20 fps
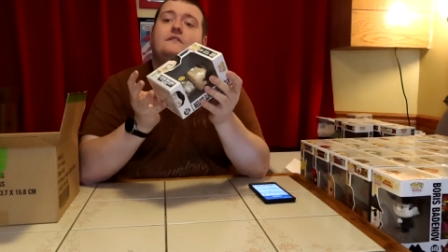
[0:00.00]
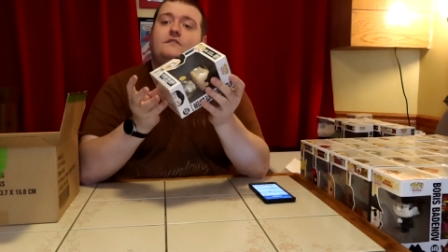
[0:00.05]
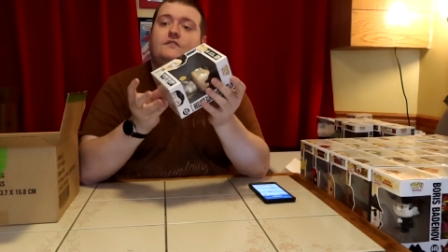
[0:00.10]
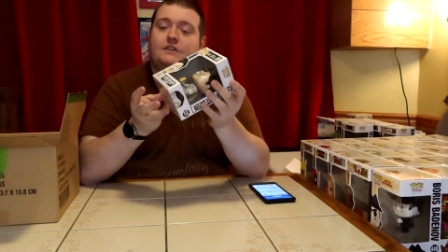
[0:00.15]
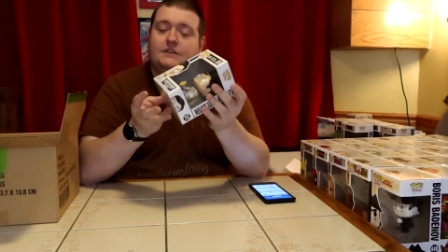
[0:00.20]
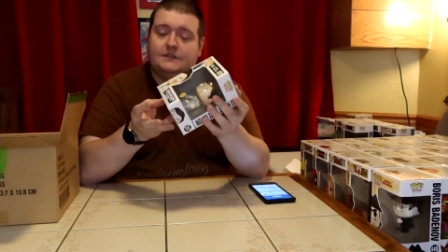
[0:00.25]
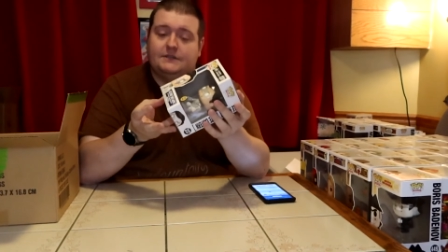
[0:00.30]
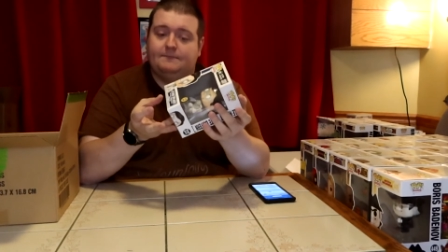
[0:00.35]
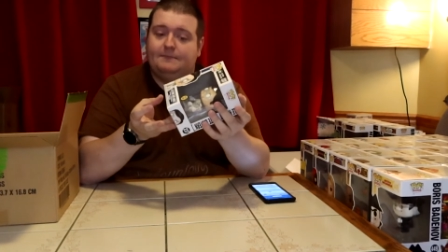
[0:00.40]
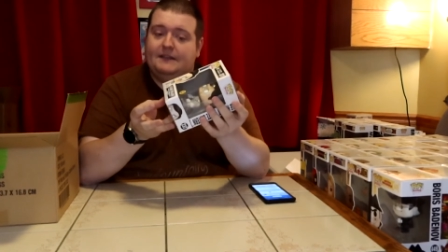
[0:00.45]

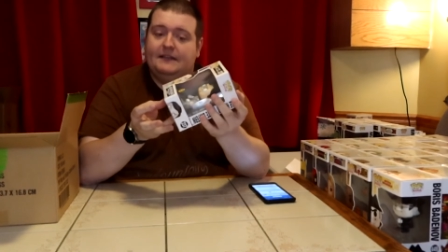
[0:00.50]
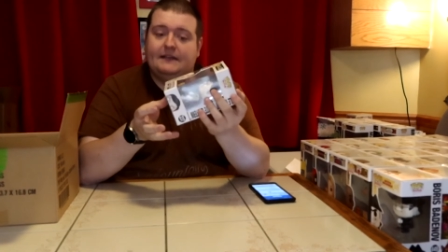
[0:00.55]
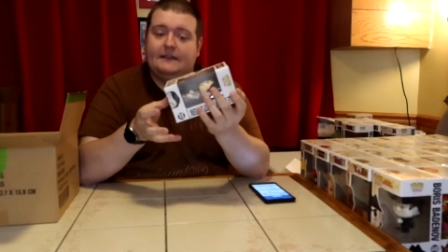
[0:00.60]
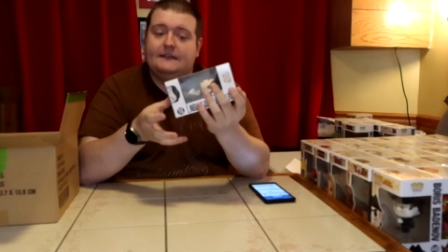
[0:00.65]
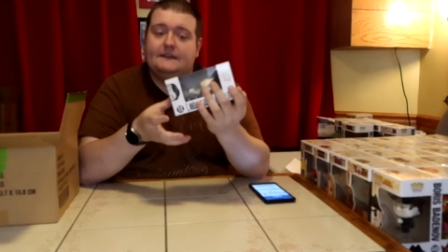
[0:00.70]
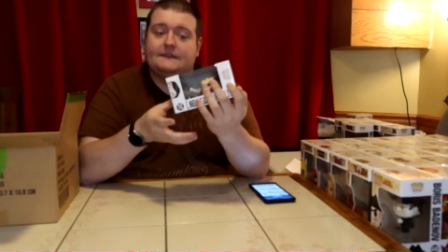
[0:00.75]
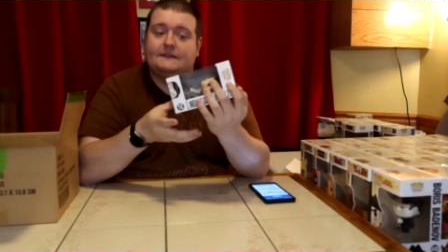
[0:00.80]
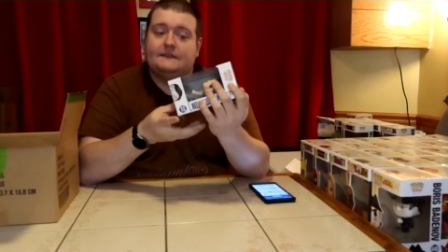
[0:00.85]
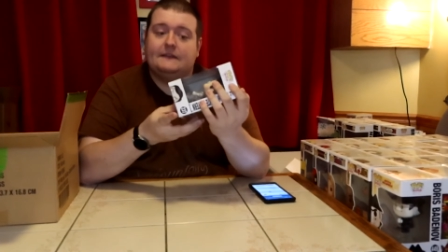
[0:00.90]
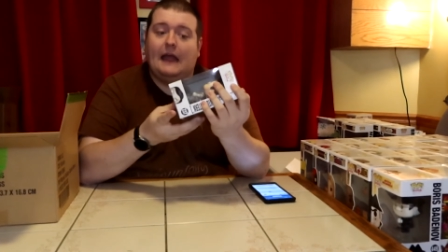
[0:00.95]
just
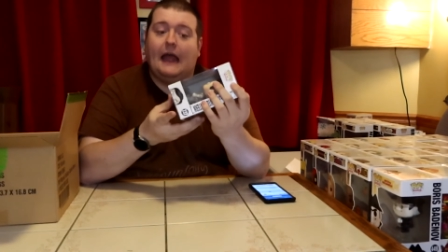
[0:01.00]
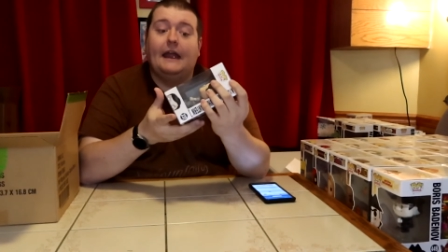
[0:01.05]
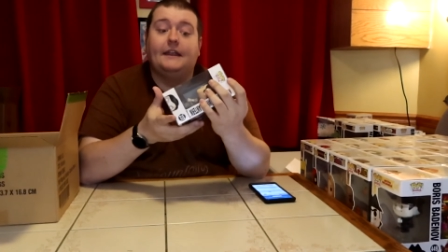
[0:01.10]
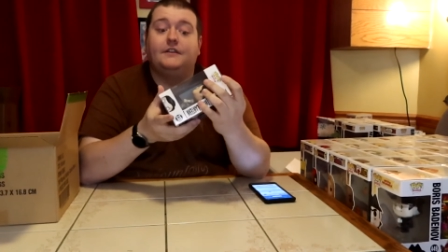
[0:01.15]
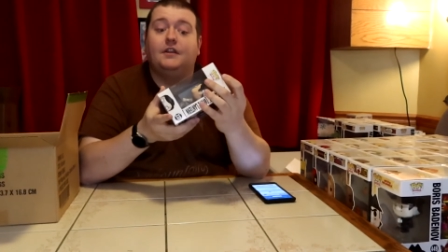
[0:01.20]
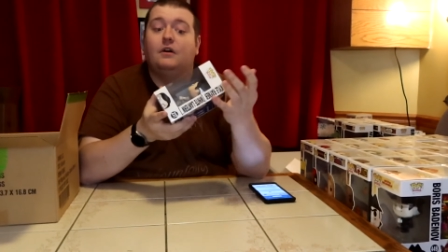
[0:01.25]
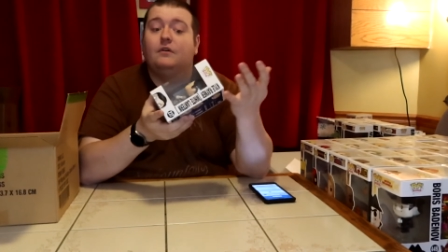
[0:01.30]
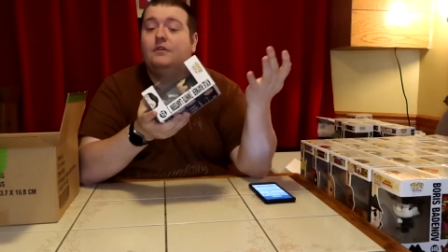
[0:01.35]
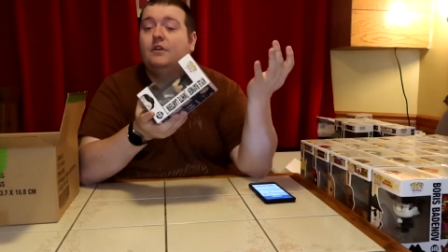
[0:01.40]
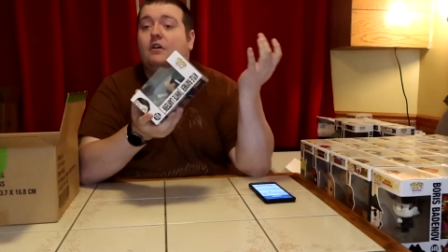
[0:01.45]
because I
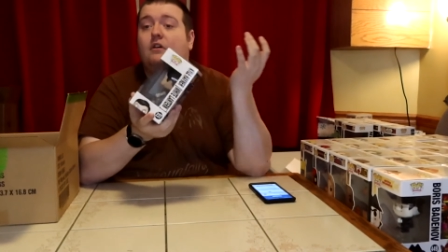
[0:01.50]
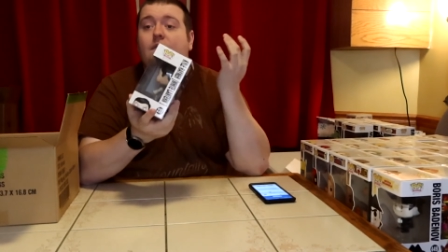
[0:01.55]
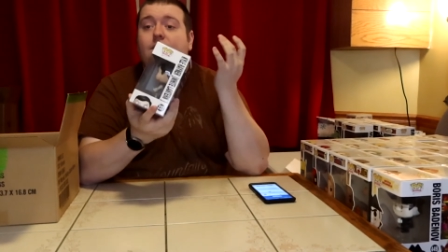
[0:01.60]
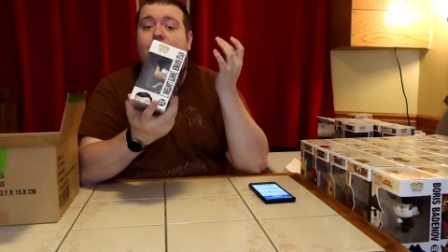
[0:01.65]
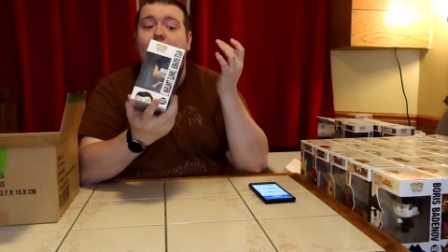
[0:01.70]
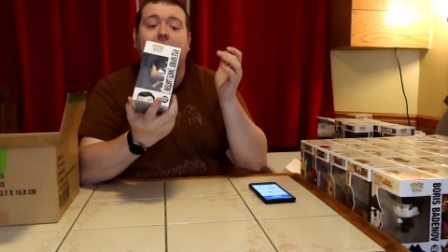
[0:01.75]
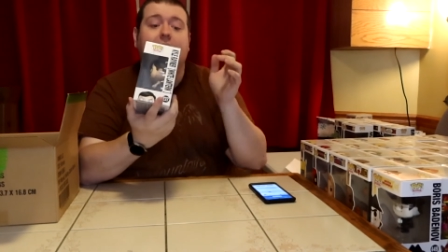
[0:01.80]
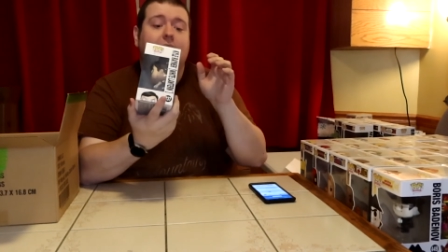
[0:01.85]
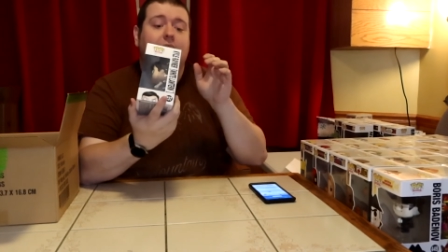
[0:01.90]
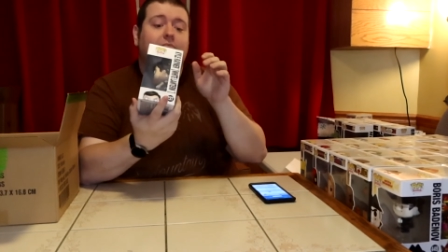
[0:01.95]
don't know
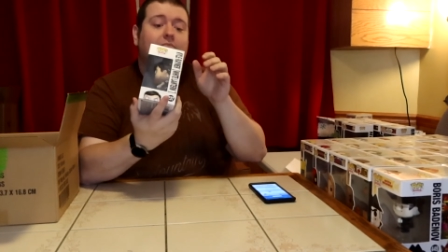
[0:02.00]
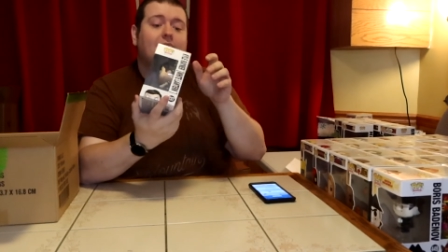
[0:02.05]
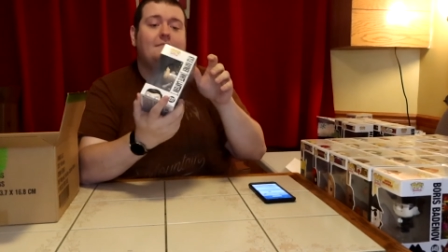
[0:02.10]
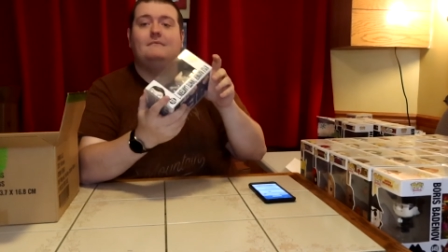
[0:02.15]
if that